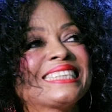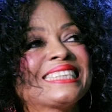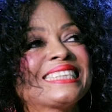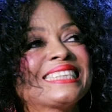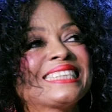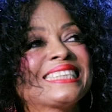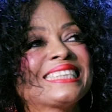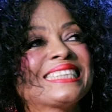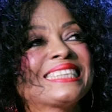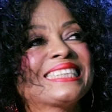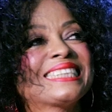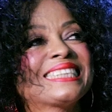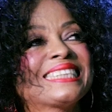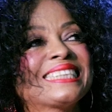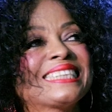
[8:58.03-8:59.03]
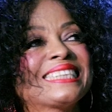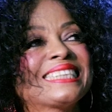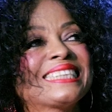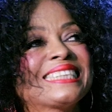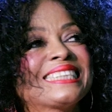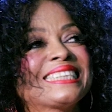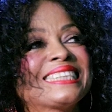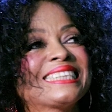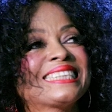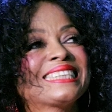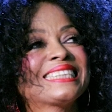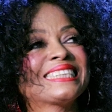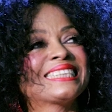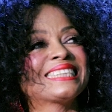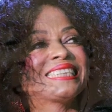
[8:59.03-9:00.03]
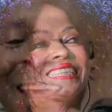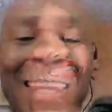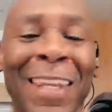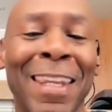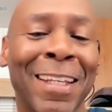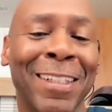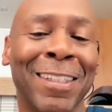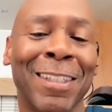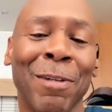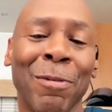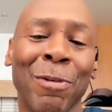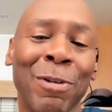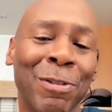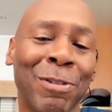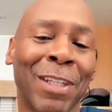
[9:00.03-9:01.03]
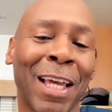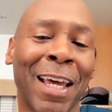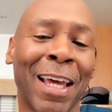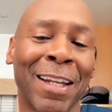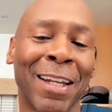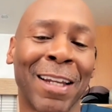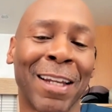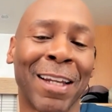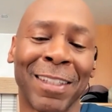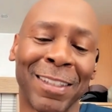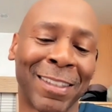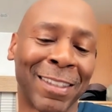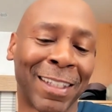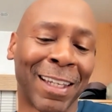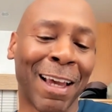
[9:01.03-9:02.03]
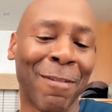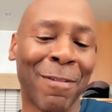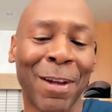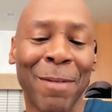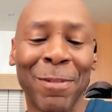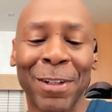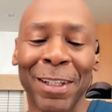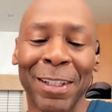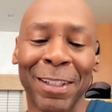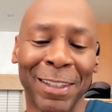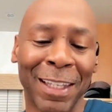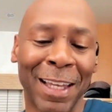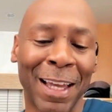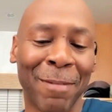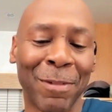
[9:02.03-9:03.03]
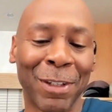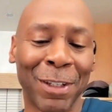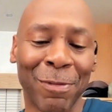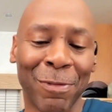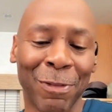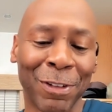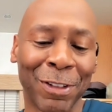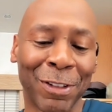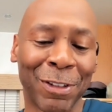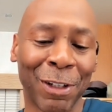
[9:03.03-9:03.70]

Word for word: So I knocked on the door. And they said, well, who's that? I said, this is Kevin. I'm the, the M D for the